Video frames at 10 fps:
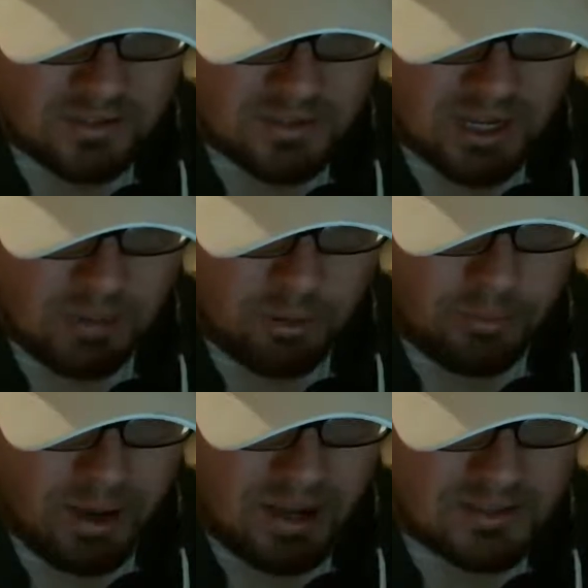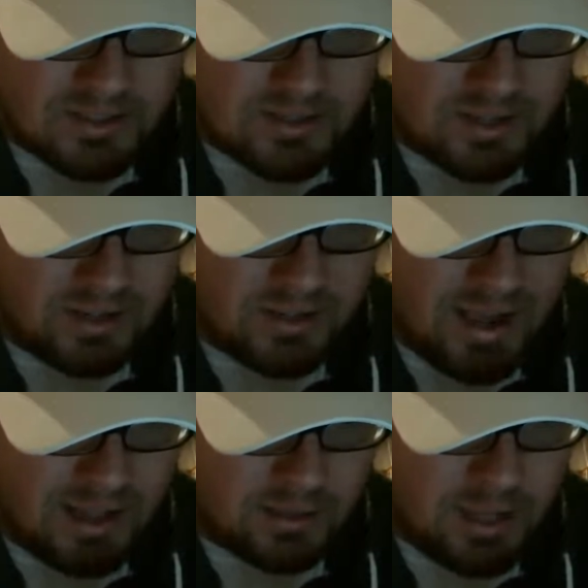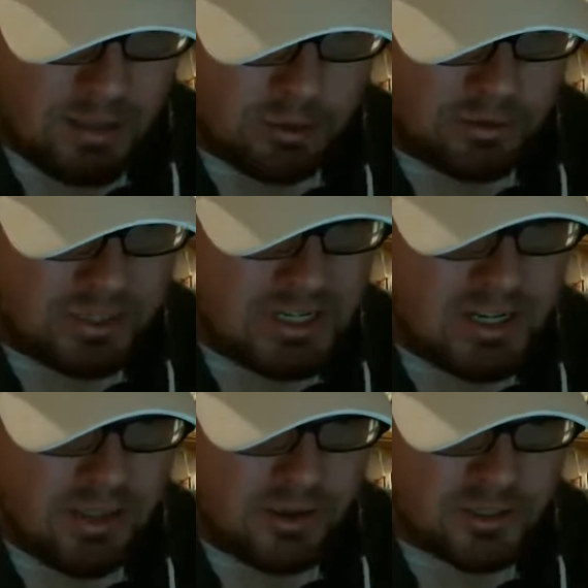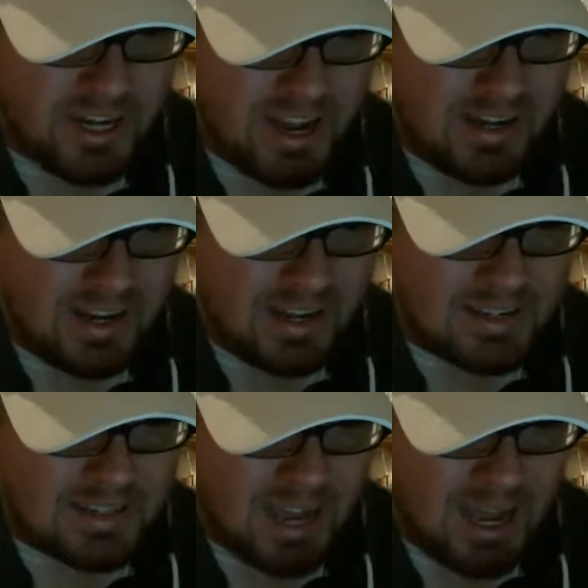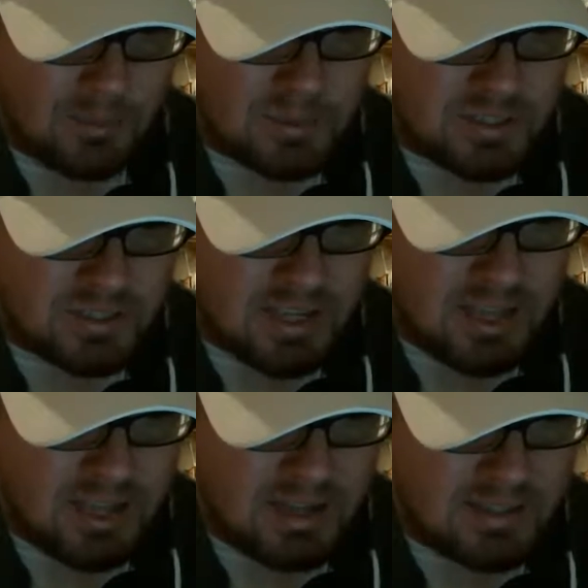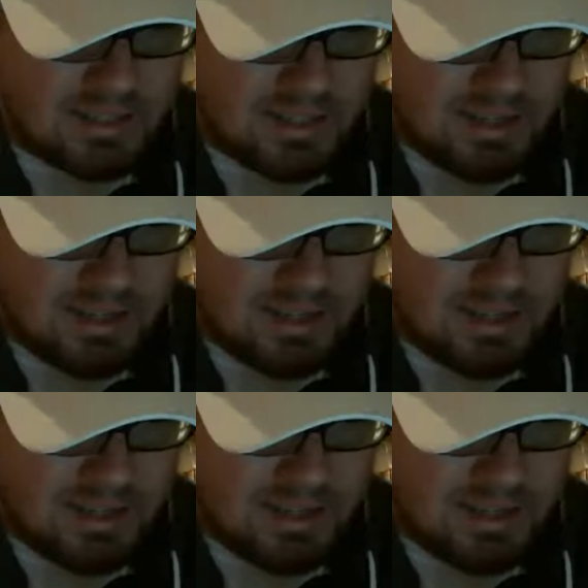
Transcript: There's a couple boxes not labeled. There's an 89 Topps set.